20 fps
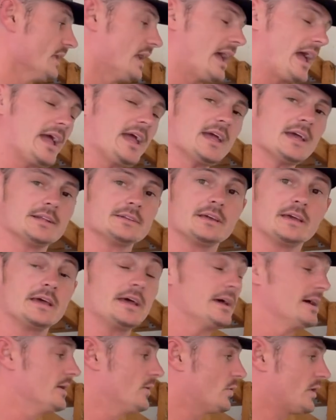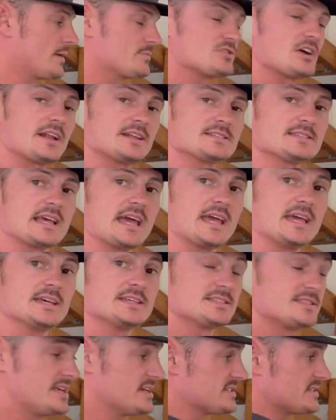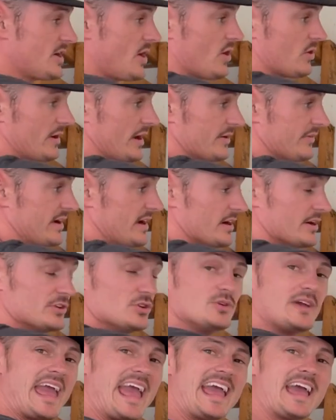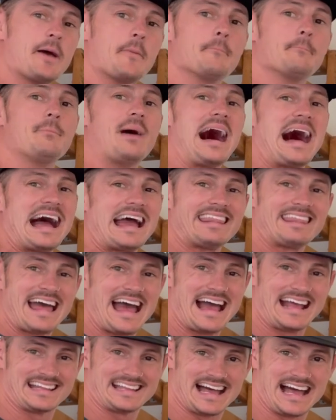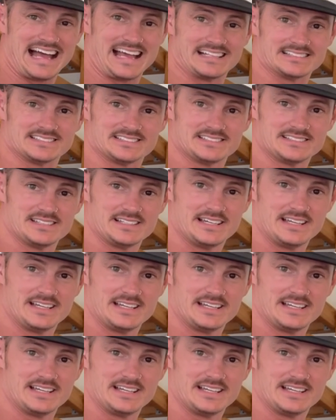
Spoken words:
And what I'm trying to say is this dog right over here, you can't buy that, guys.